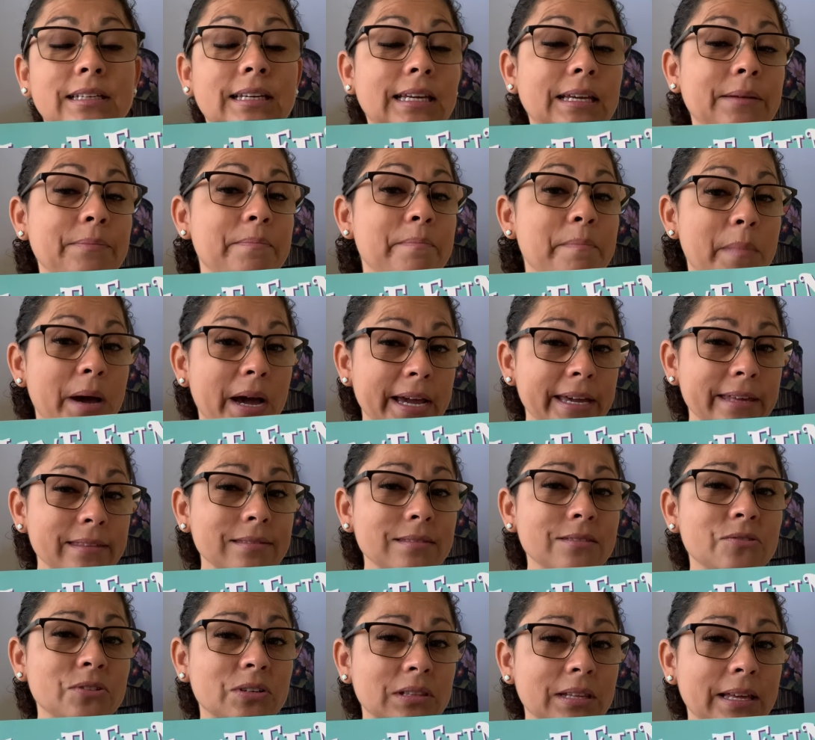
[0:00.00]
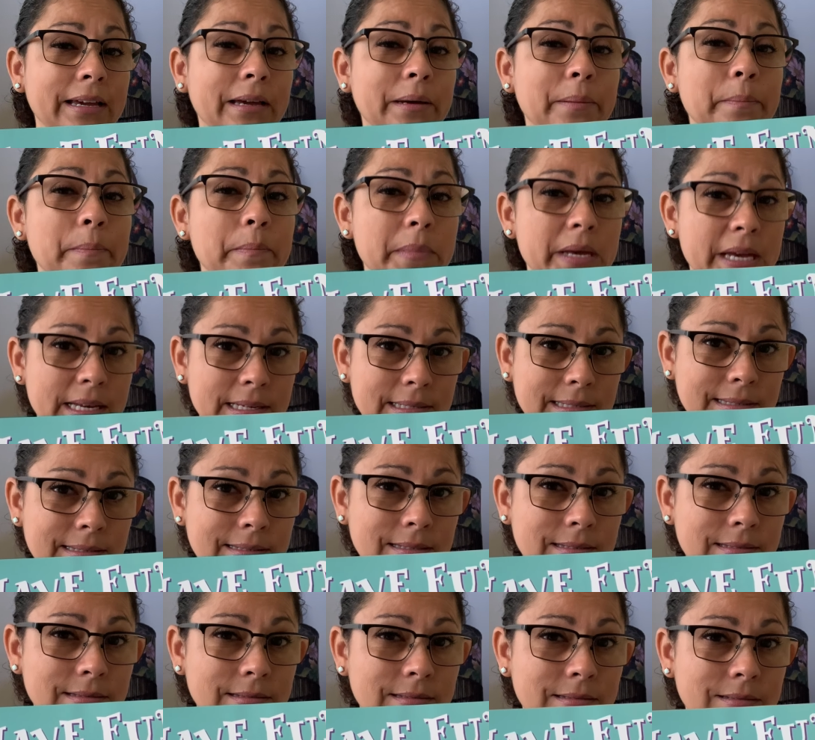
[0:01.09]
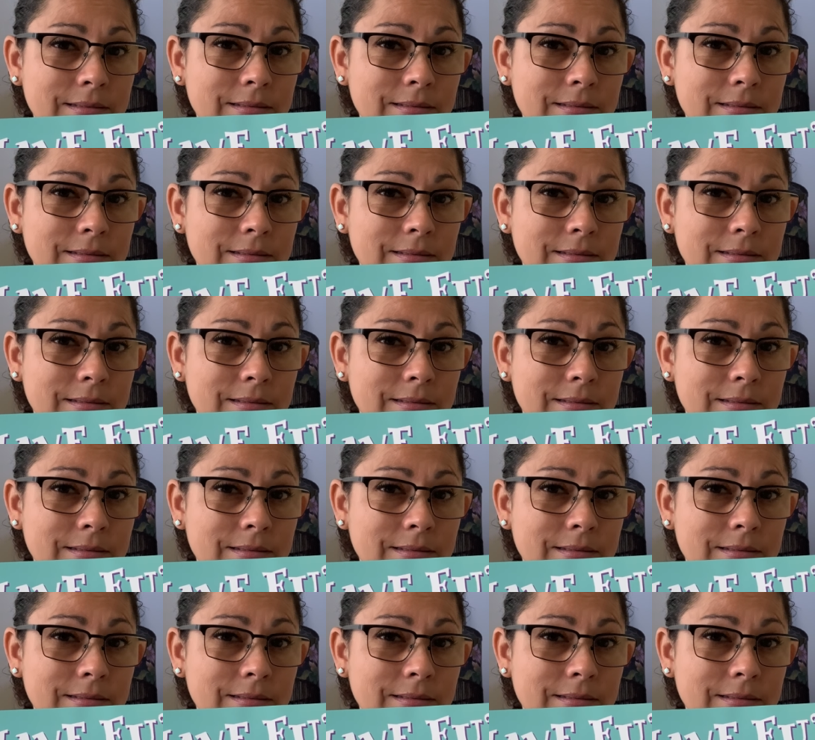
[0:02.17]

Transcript: It might look like a mess.